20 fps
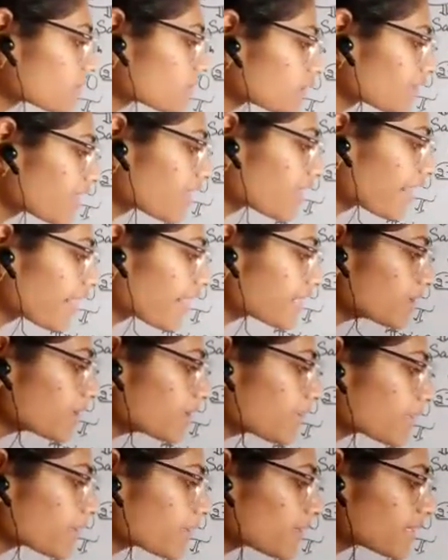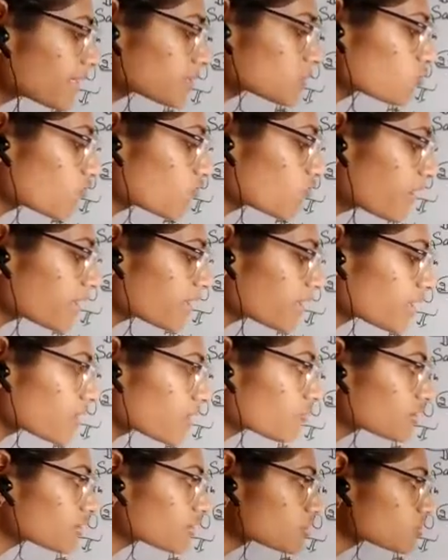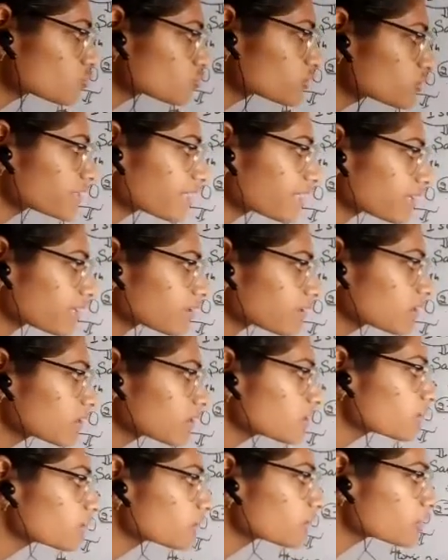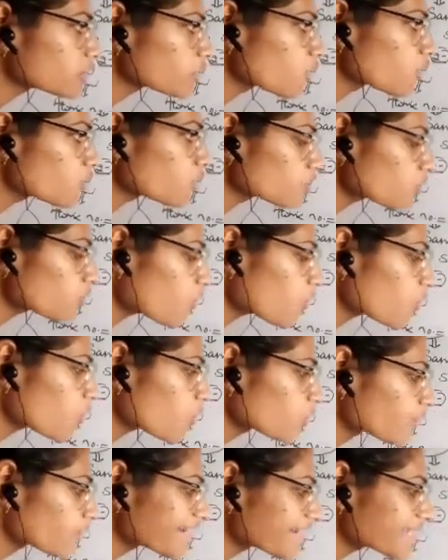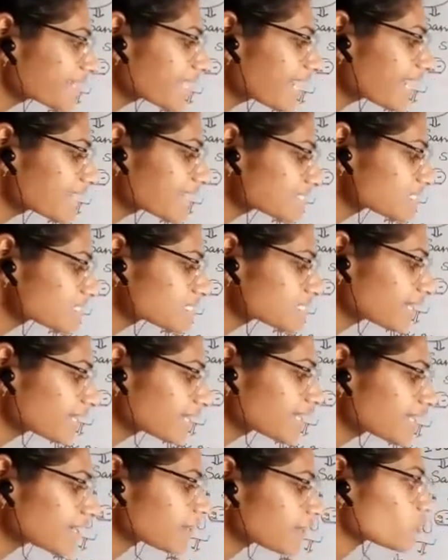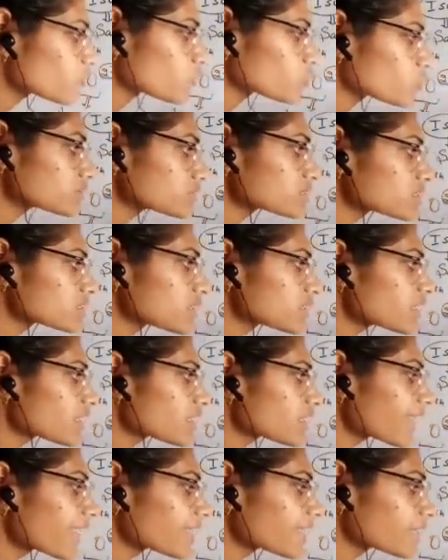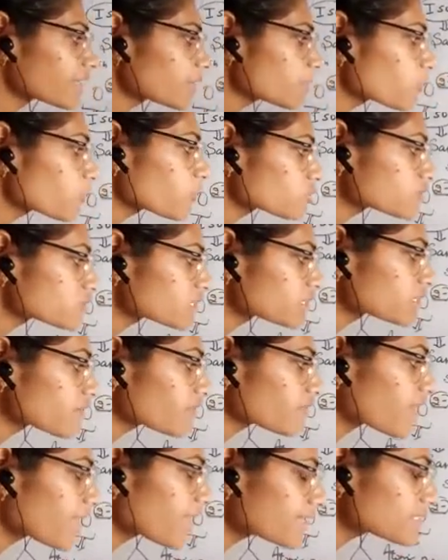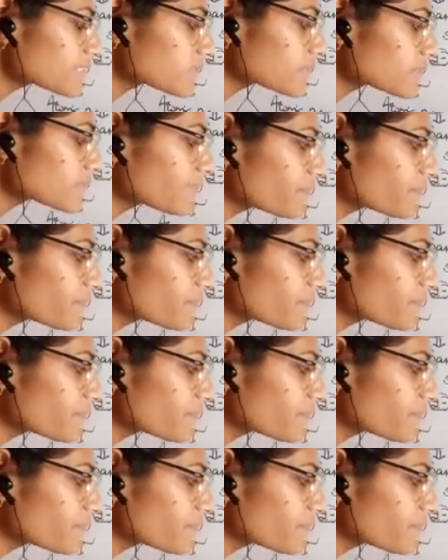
9 plus 1 equals to 10. Neon already has 10 electrons. Na positive has